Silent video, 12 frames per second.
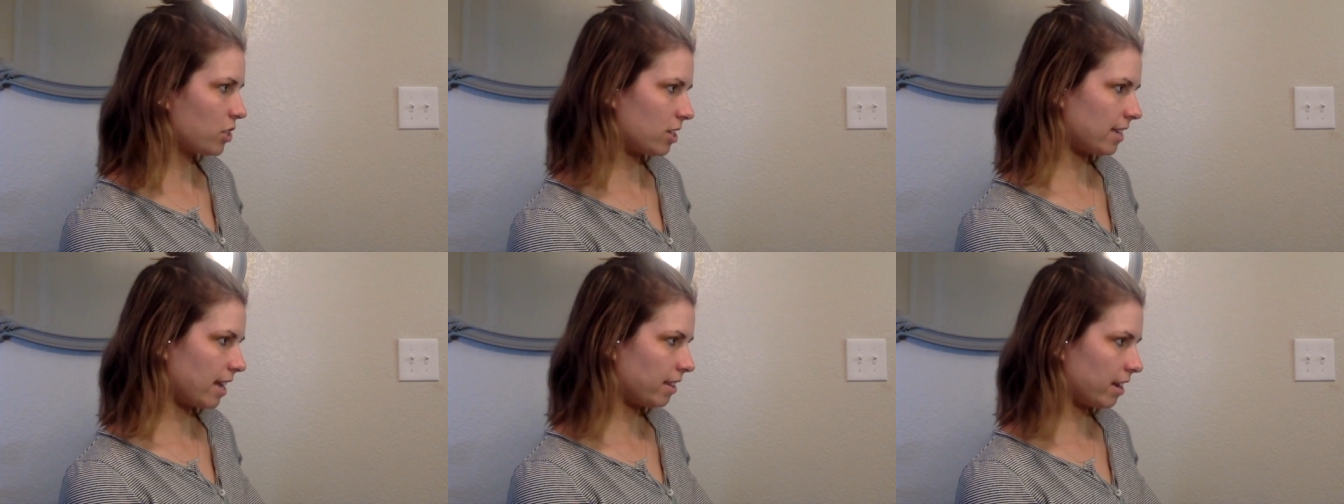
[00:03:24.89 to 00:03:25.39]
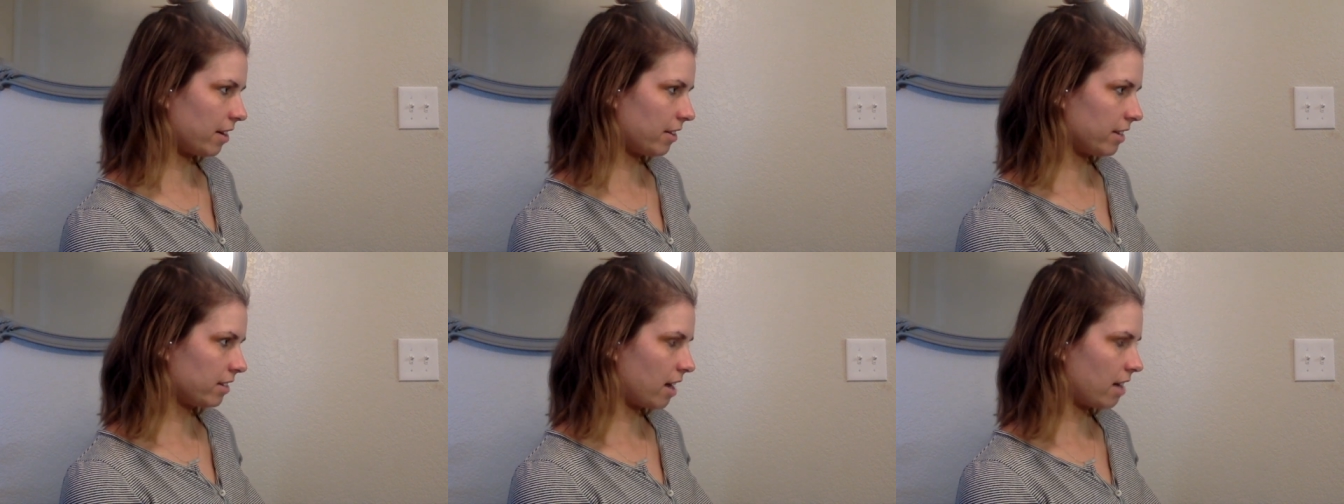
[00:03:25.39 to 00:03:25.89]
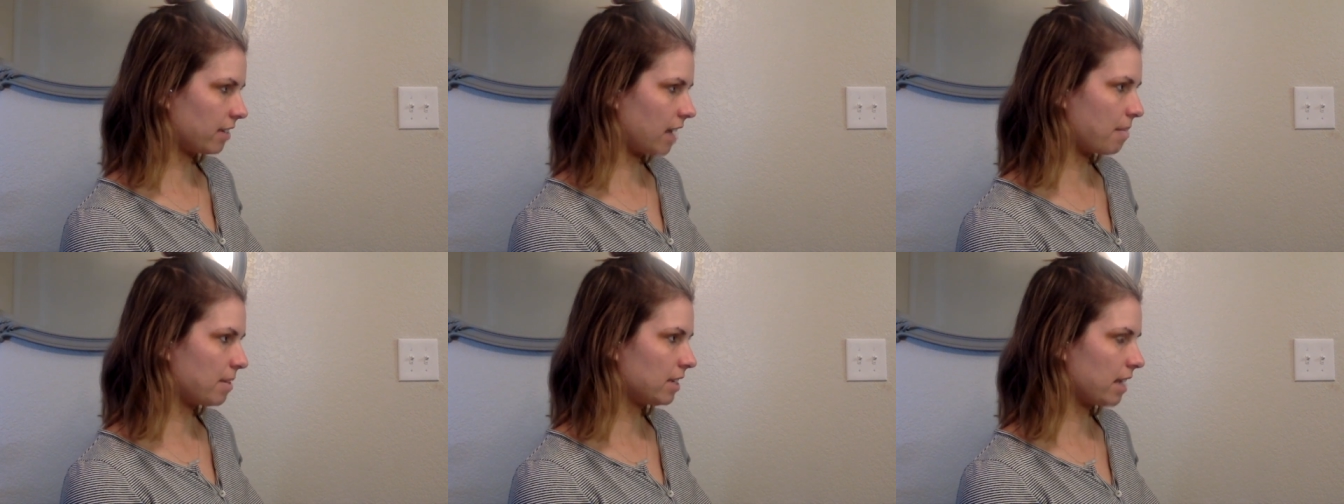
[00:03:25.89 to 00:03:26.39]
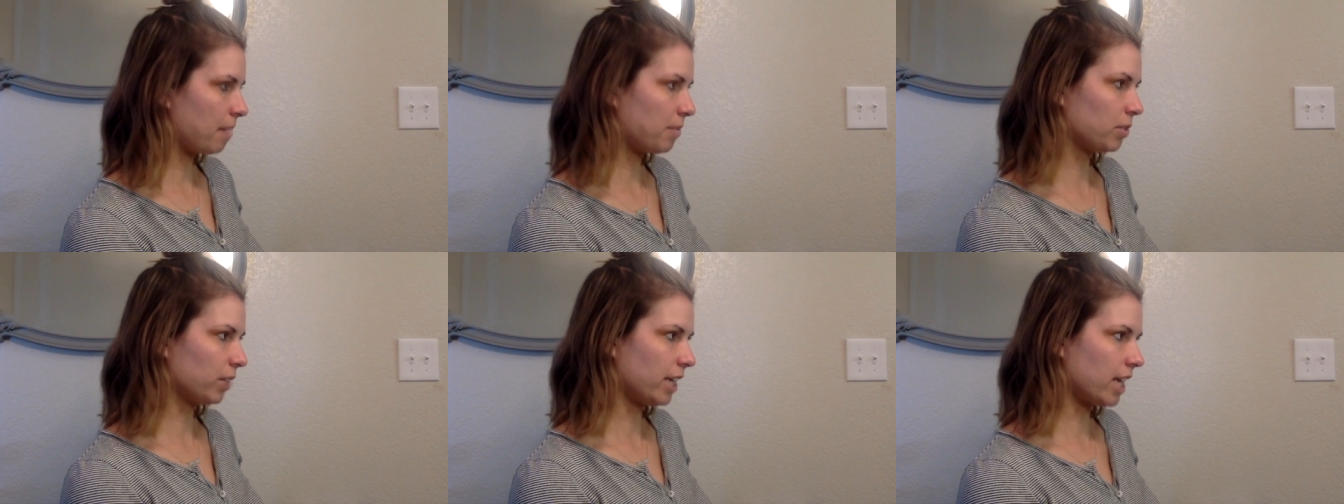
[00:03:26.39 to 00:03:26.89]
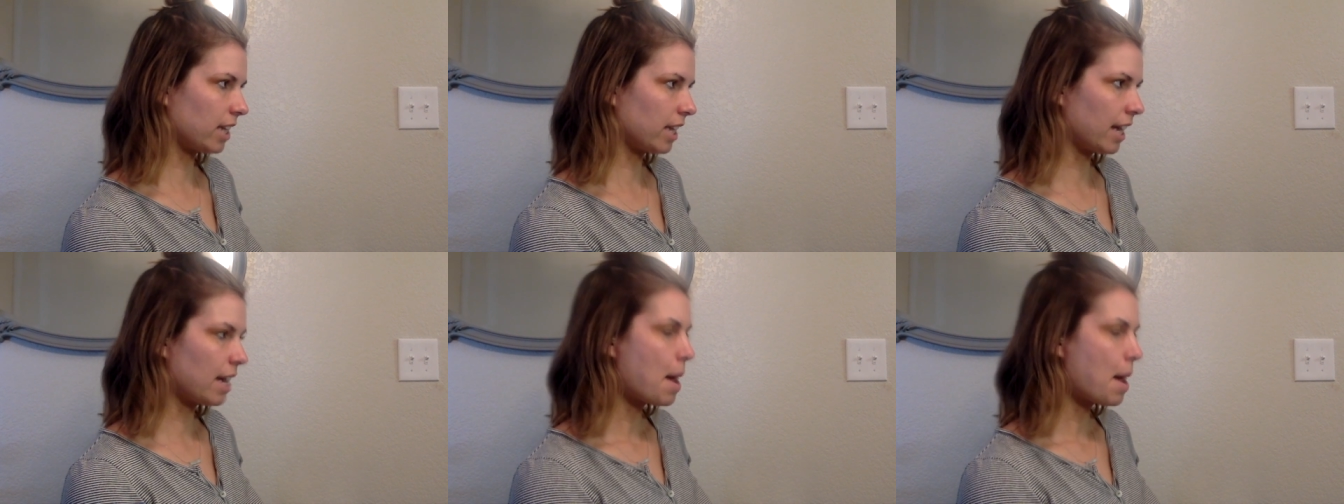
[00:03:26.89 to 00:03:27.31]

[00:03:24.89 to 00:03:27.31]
We just sat there the entire yeah. time and did absolutely nothing.